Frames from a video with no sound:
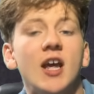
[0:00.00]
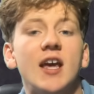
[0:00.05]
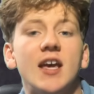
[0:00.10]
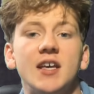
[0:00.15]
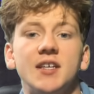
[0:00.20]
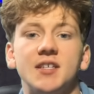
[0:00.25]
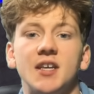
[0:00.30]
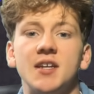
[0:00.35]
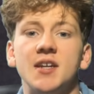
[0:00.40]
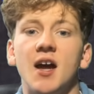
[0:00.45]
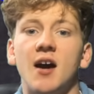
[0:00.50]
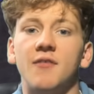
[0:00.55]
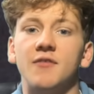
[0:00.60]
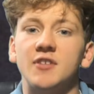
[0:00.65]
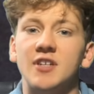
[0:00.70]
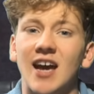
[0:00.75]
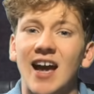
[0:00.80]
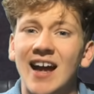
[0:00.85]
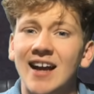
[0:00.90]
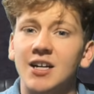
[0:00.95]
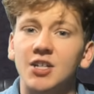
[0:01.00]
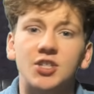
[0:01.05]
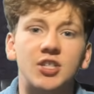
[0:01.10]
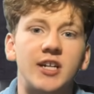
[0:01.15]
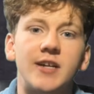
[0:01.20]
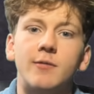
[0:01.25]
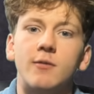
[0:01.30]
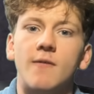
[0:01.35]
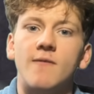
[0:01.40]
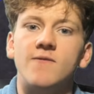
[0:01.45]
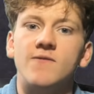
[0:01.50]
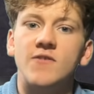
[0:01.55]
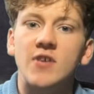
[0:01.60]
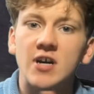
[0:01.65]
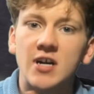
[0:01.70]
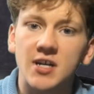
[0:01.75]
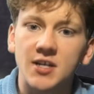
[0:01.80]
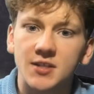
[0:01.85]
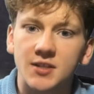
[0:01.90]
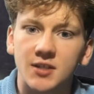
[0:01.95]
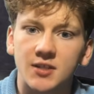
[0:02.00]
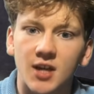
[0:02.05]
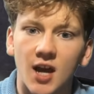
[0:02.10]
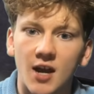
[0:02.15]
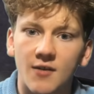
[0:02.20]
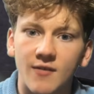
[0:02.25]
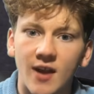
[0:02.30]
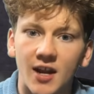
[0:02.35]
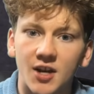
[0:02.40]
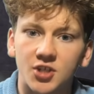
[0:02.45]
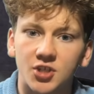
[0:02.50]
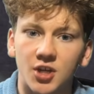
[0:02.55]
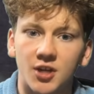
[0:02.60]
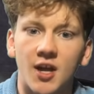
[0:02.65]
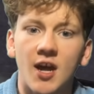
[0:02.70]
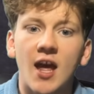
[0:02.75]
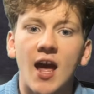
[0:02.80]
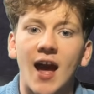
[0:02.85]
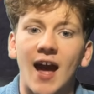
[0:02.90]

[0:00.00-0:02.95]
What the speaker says: is enough to actually reverse the direction